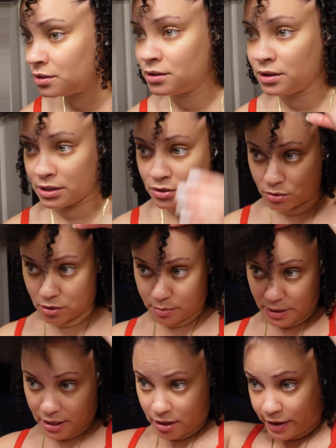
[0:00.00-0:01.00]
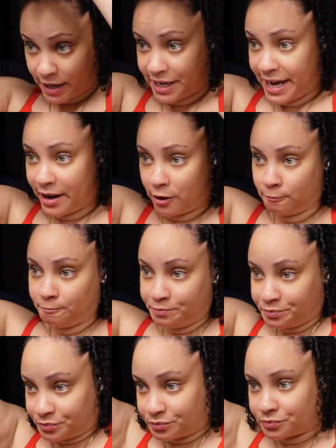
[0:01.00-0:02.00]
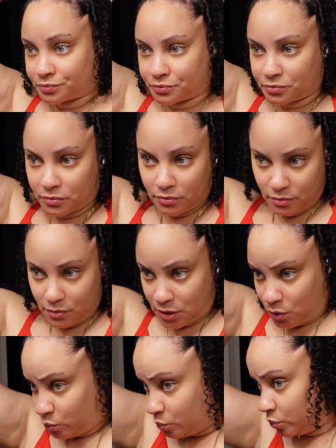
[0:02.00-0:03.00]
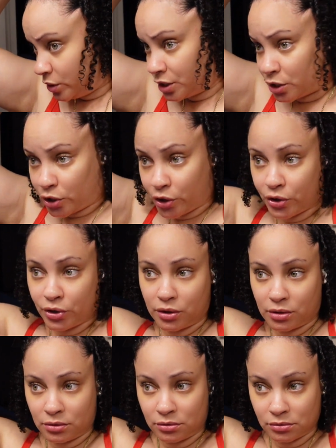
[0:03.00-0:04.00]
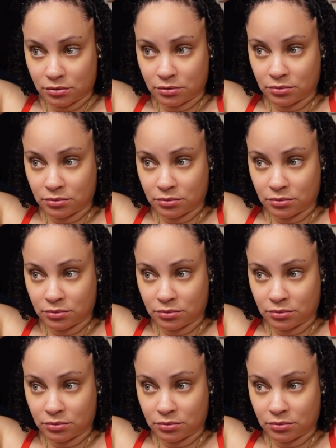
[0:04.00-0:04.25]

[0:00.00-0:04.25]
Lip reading: yeah, it don't look bad. Okay, now I'm gonna curl.